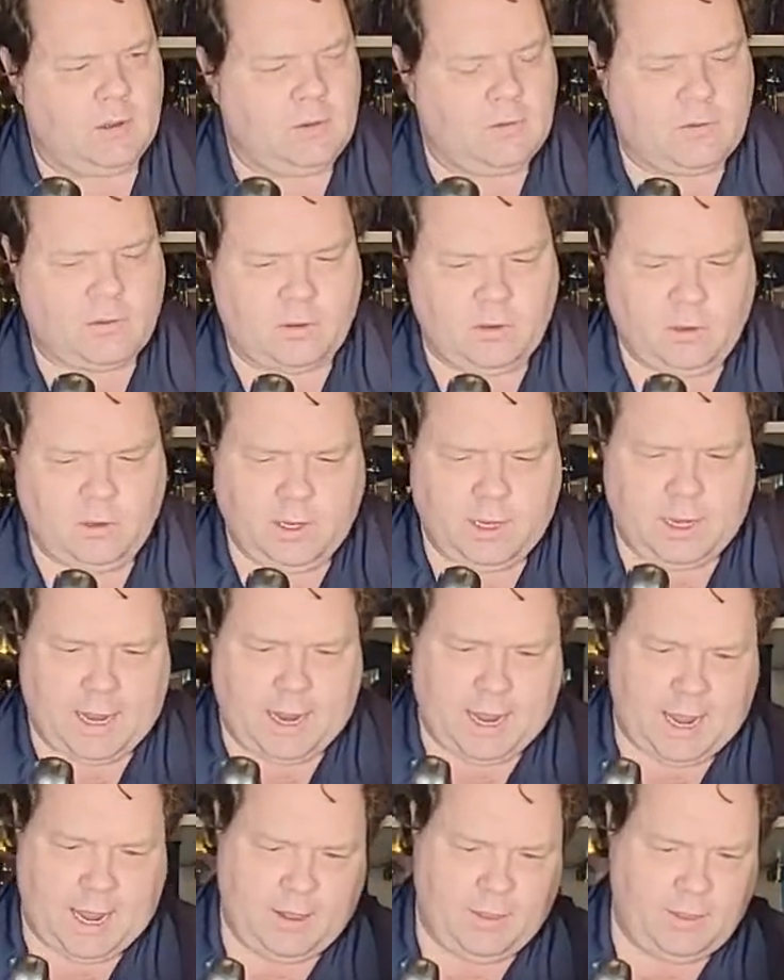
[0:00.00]
So looking
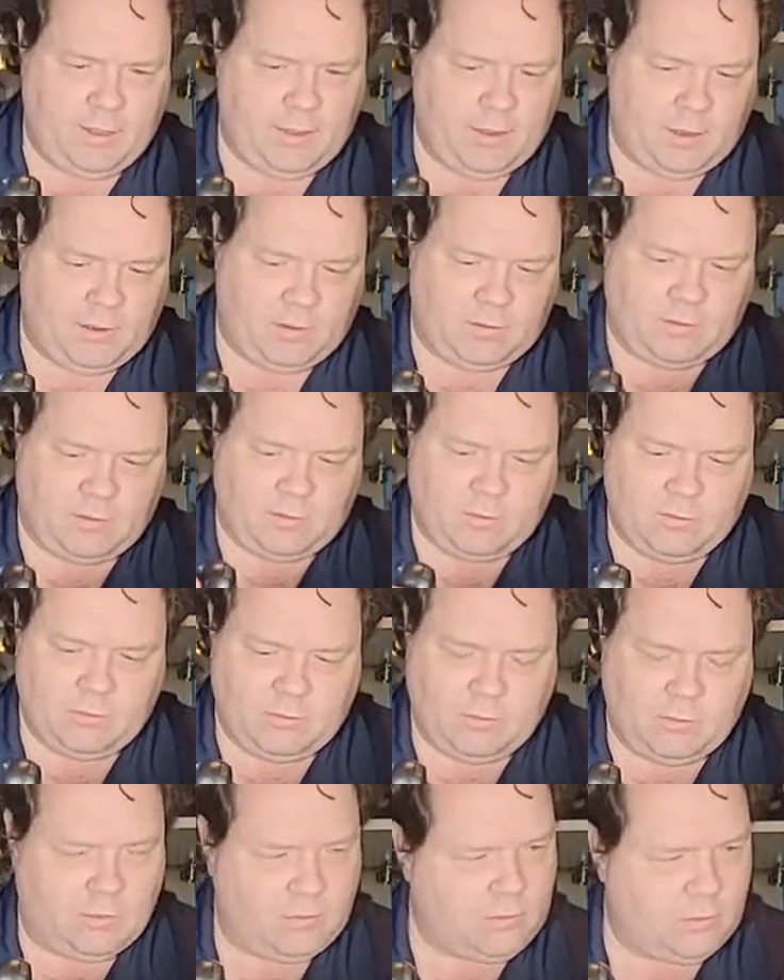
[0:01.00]
at this,
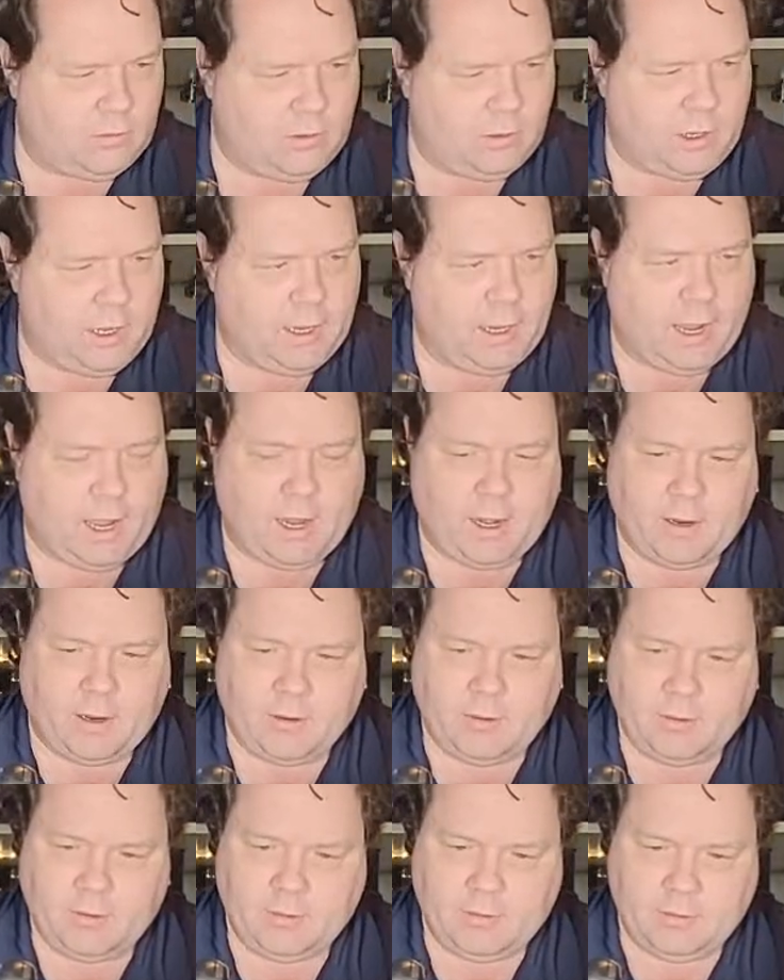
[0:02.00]
just looking at it,
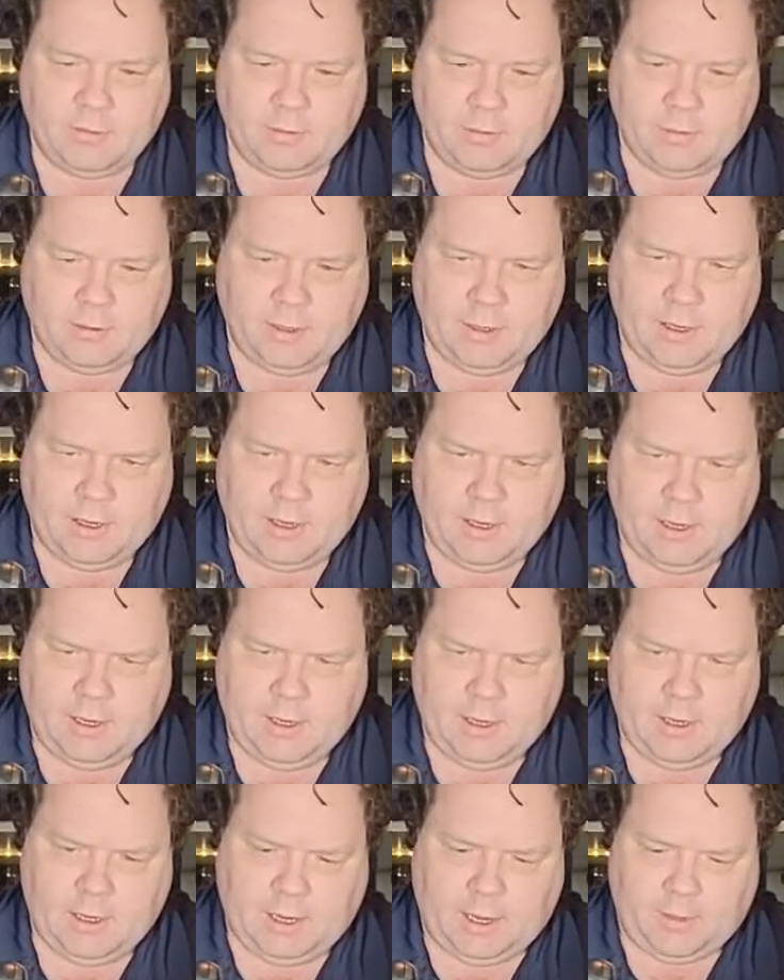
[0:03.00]

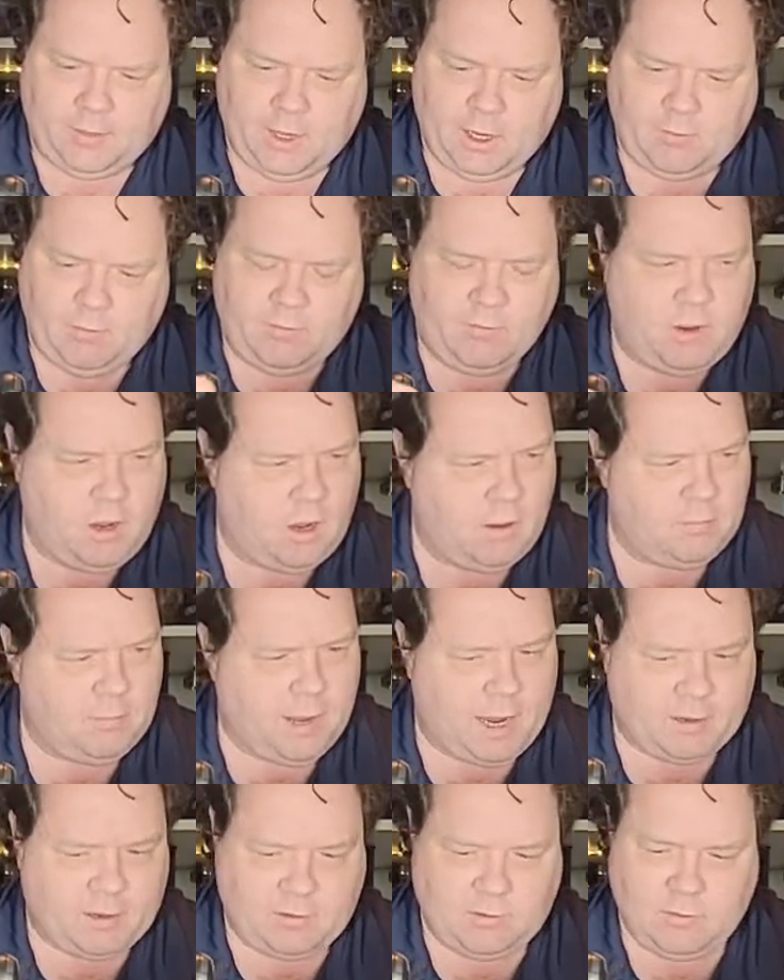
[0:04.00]
I think we've gone
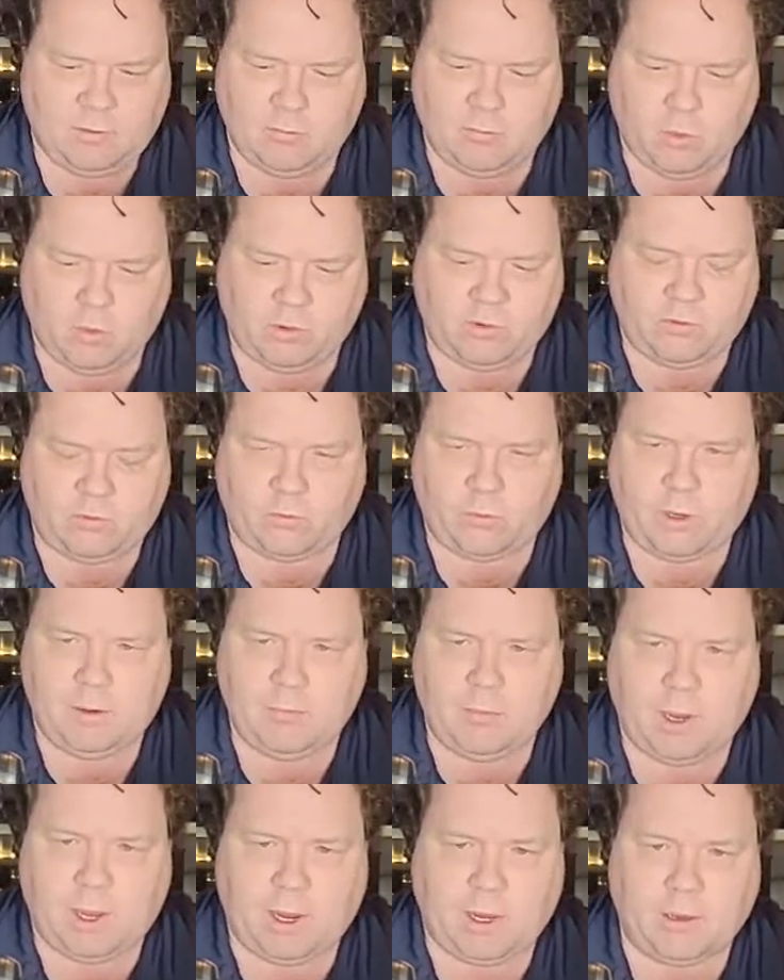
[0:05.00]
back to a more
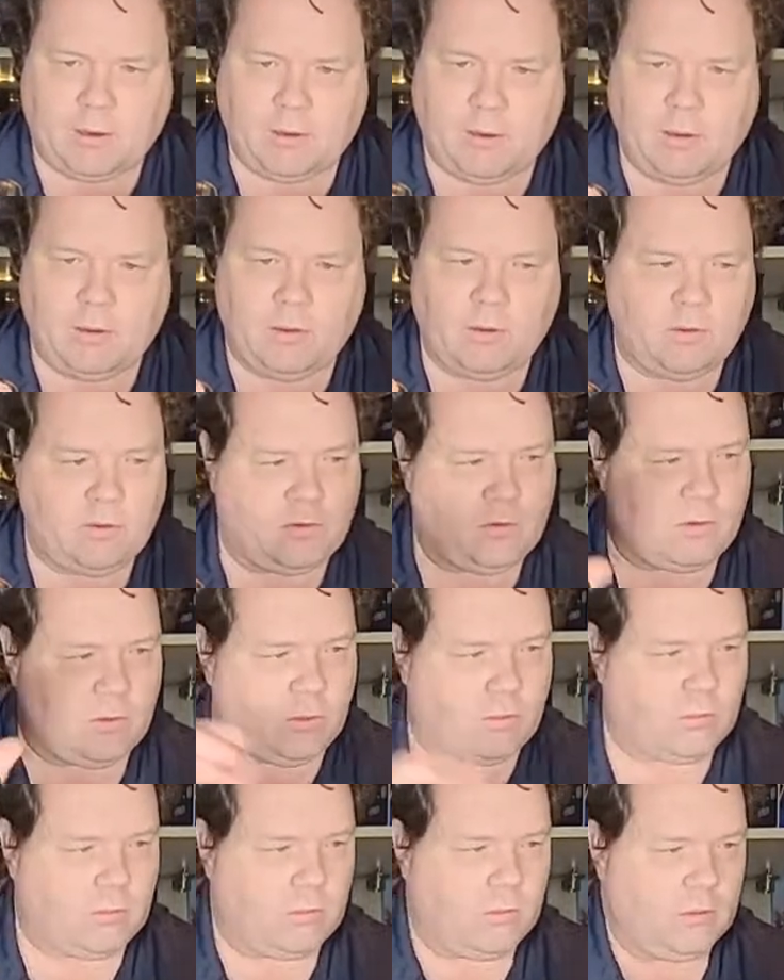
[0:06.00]
streamlined
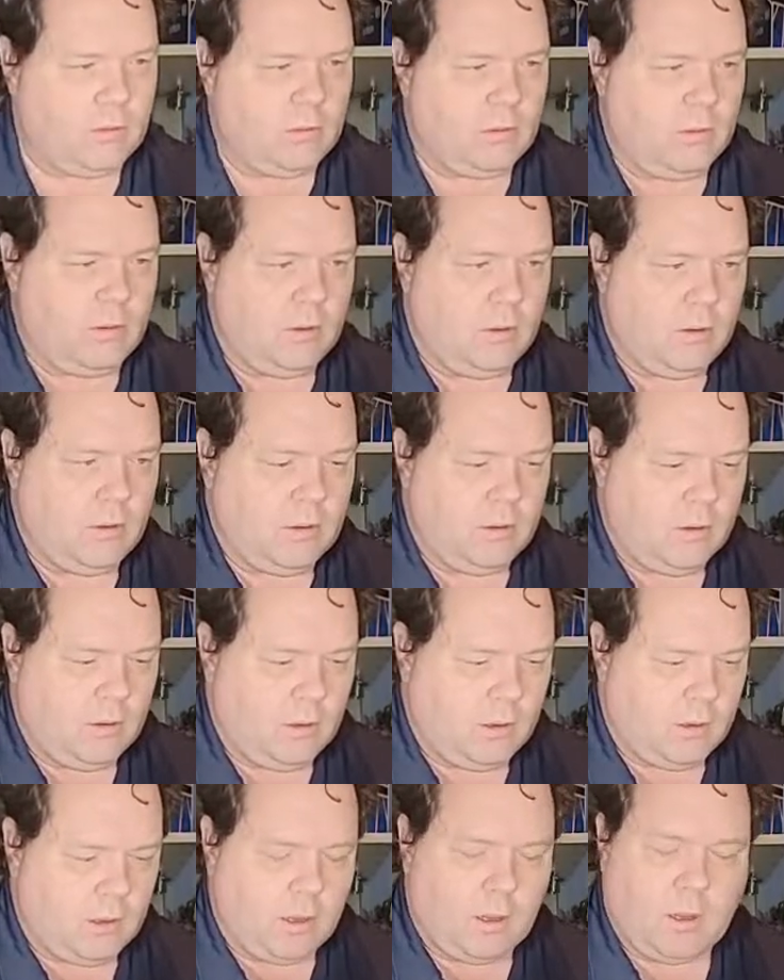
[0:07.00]
suit,
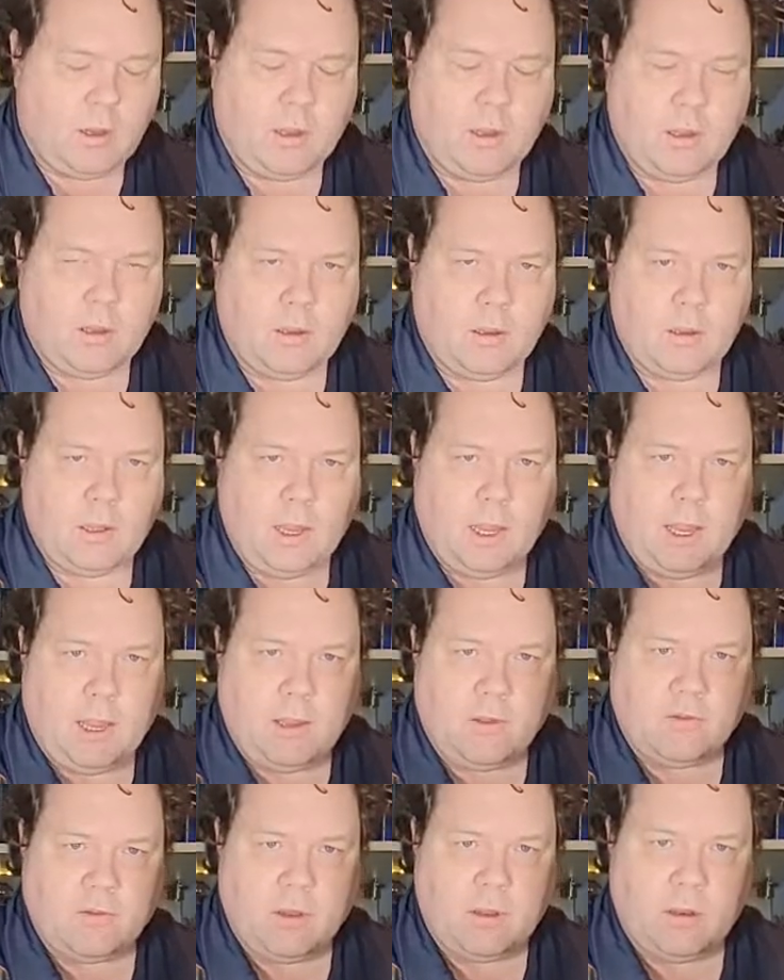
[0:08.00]

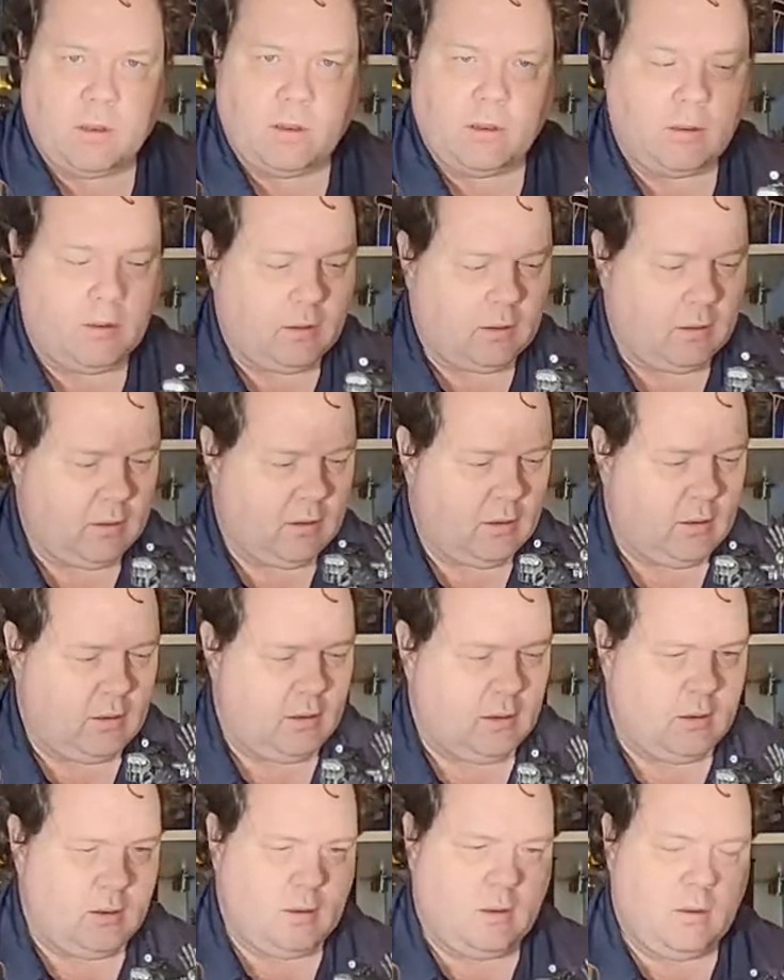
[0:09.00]
as in
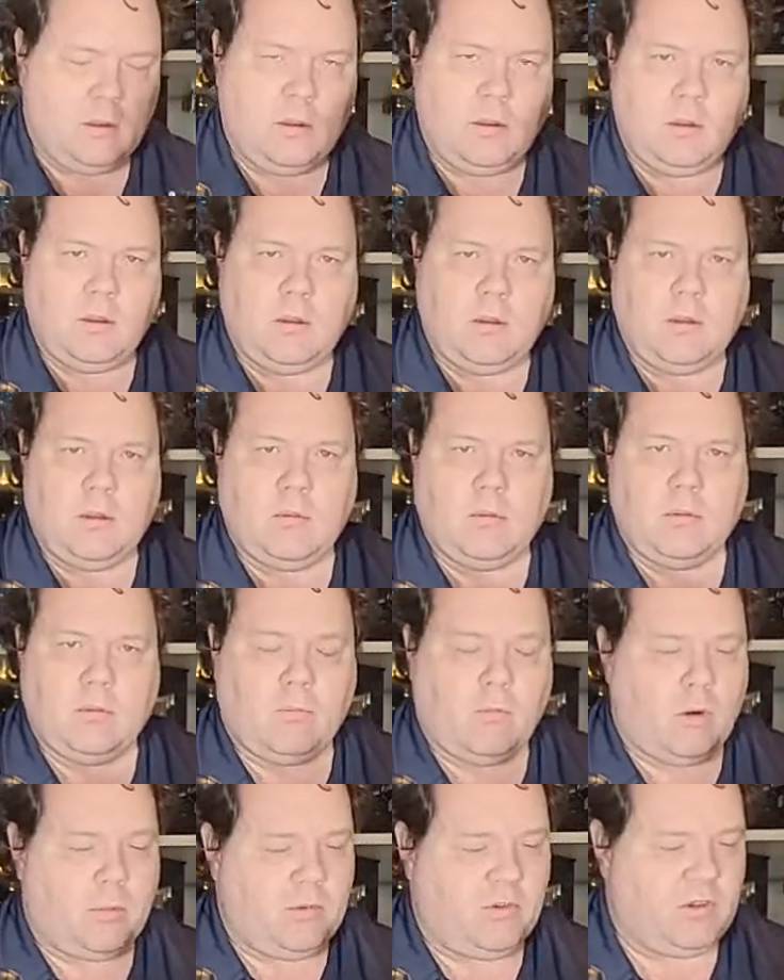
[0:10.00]
the
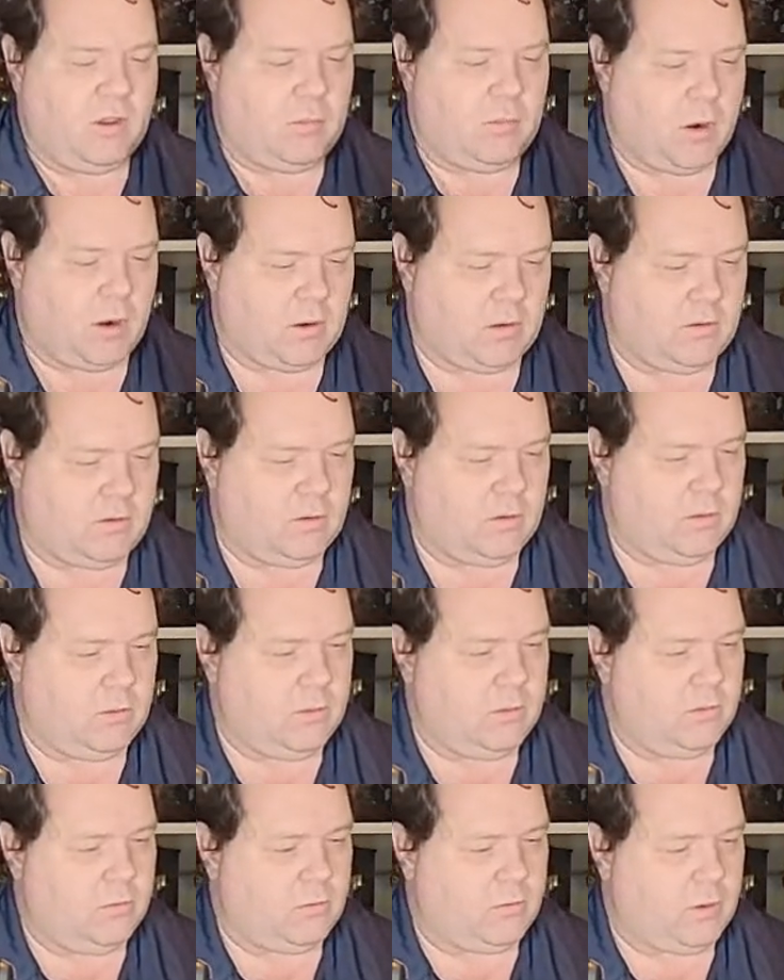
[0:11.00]
War Machine Mark
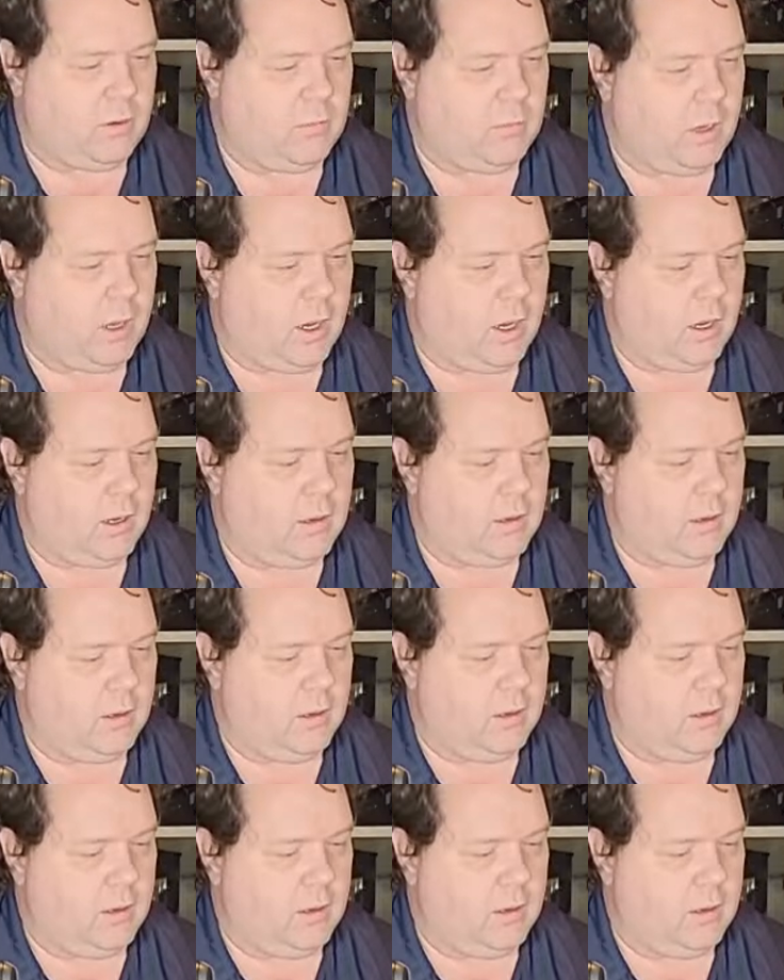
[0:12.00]
II streamlined.